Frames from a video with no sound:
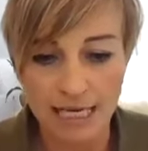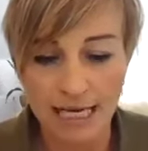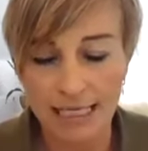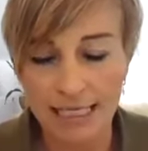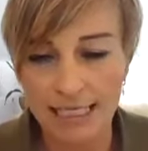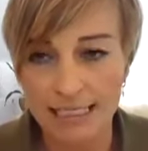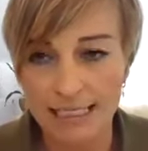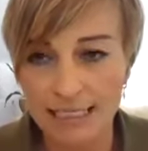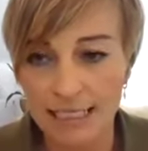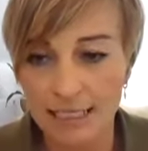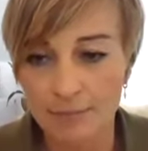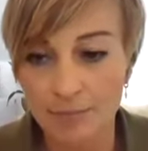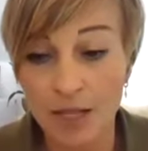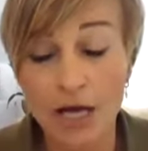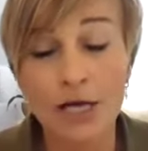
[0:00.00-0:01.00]
and it's
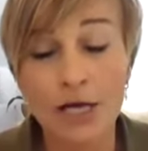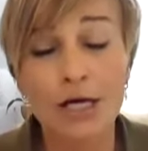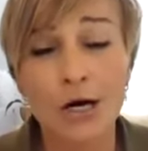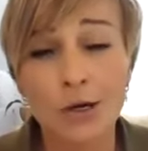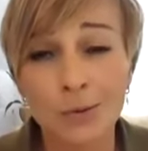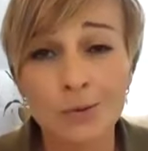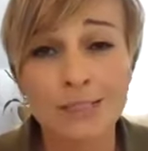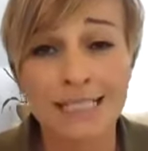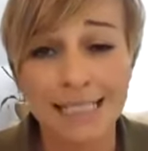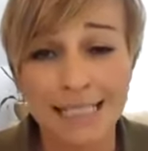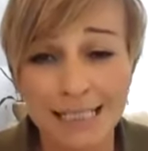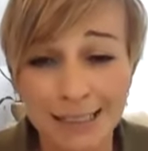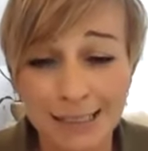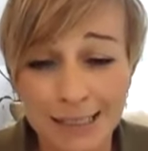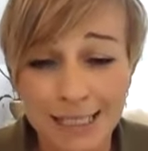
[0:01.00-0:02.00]
a Coles
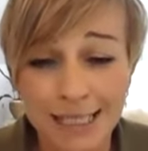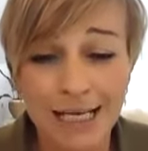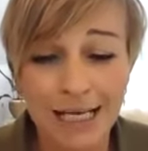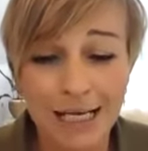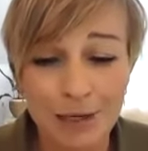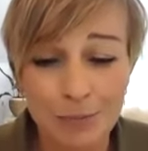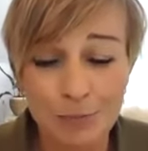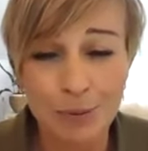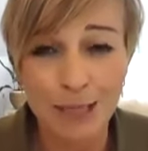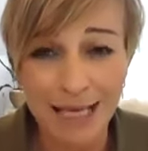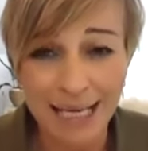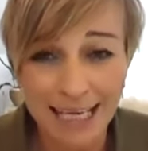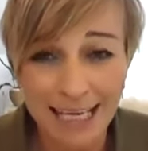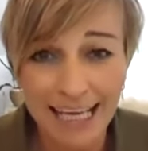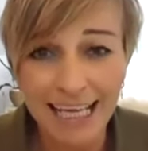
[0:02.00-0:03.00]
Hill
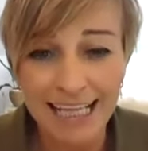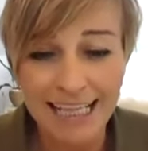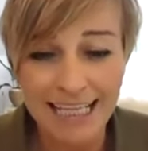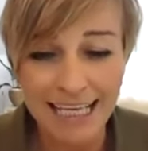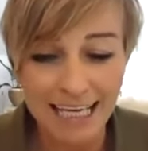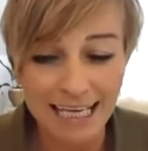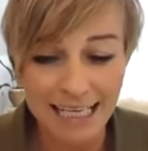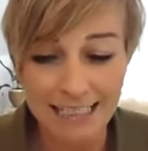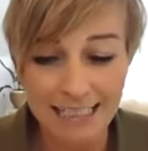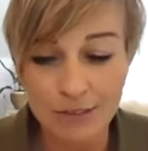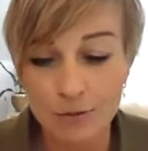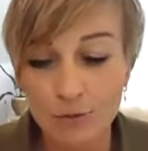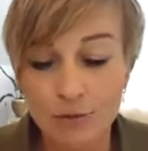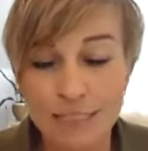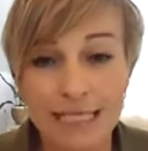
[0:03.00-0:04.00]
company that is
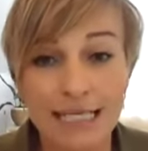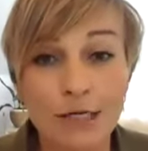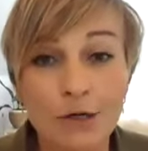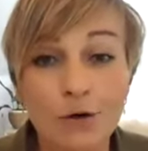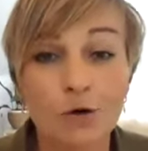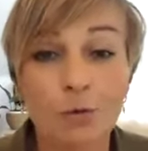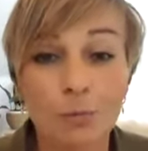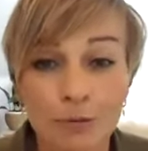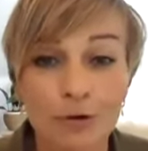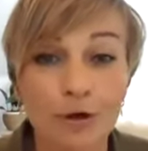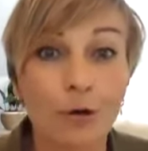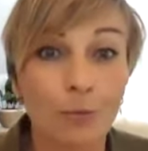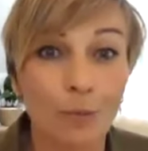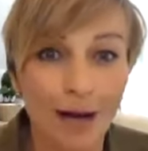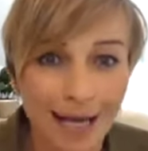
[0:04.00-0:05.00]
called
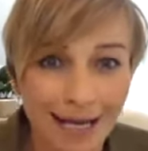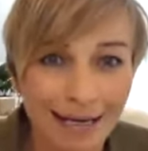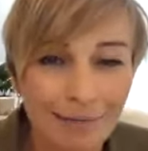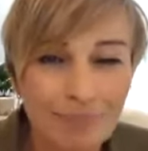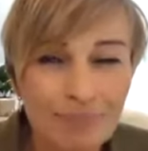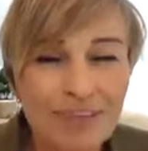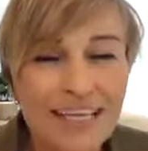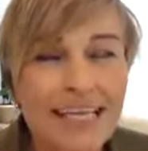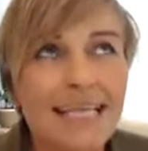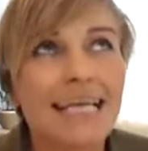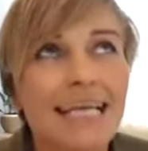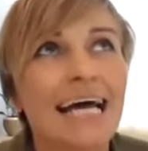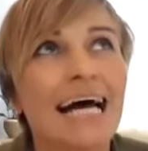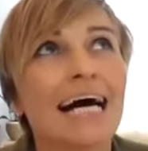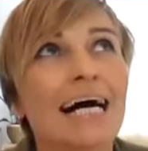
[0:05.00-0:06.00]
Incorporate Wear.
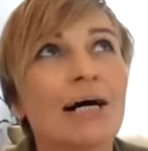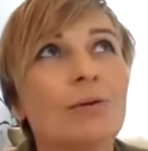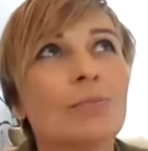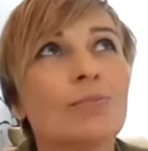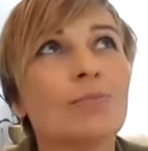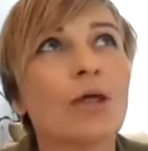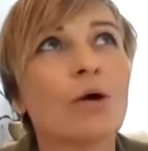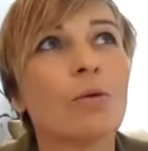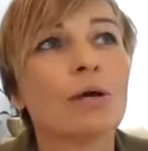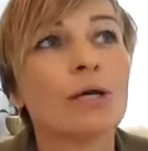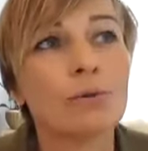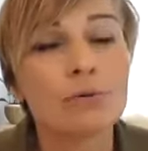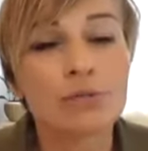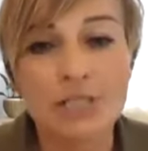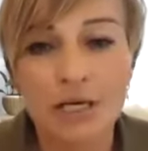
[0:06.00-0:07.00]
We
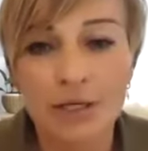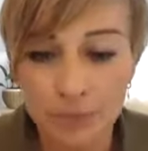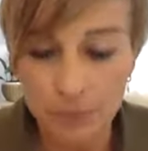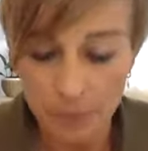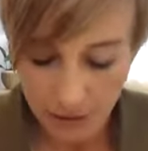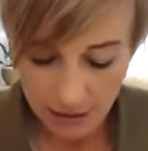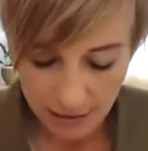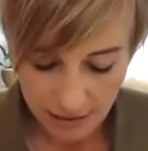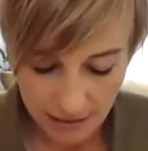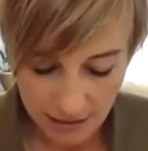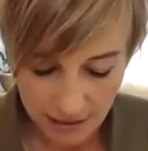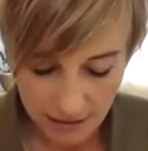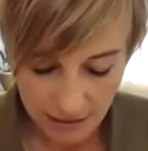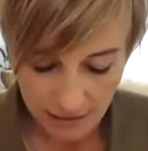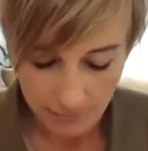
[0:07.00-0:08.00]
also
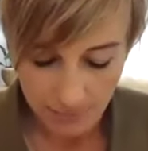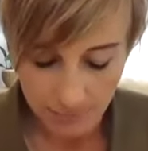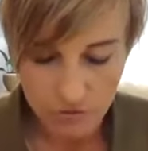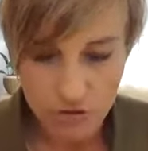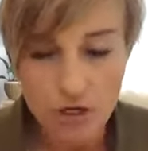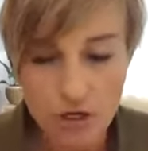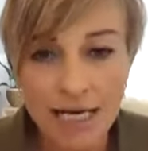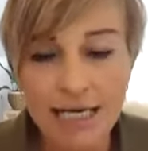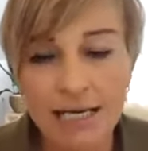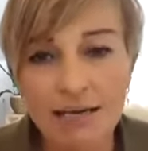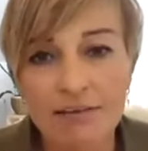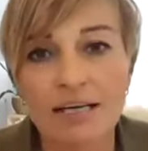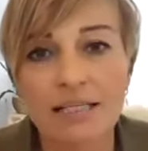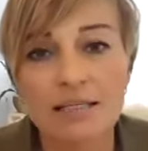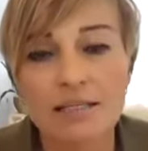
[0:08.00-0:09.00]
did some training
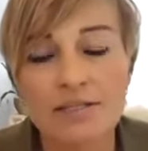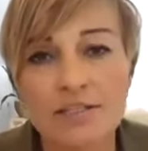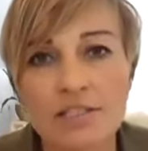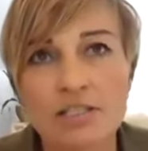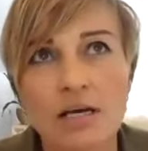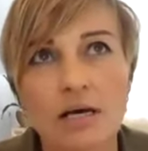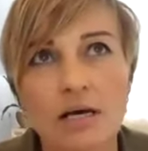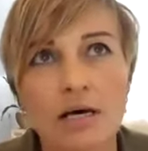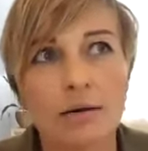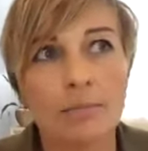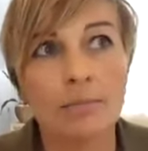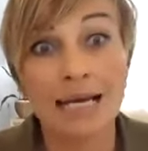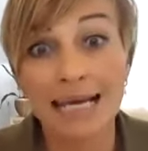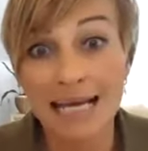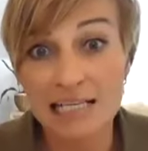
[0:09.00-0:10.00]
events
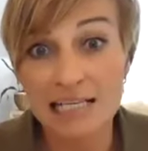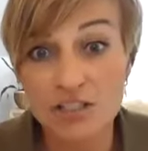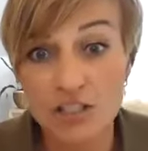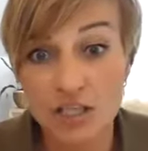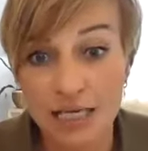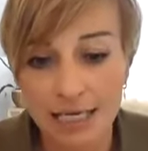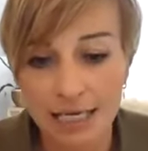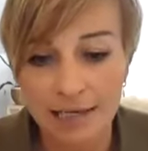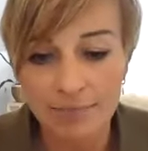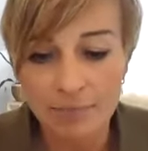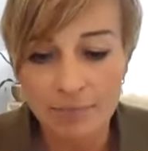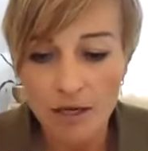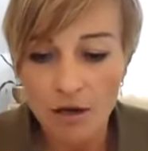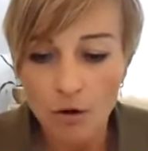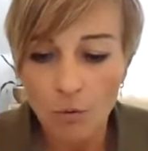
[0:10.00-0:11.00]
last year
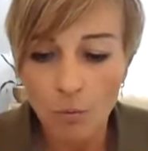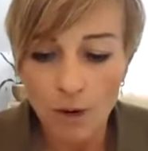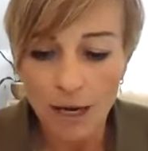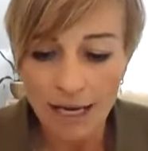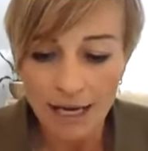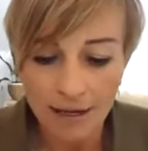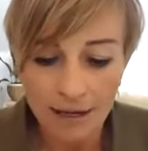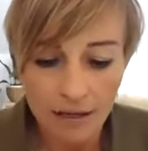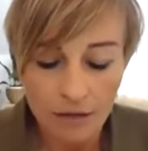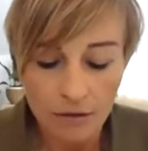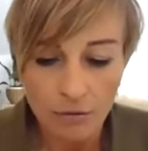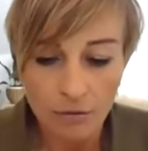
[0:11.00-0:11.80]
where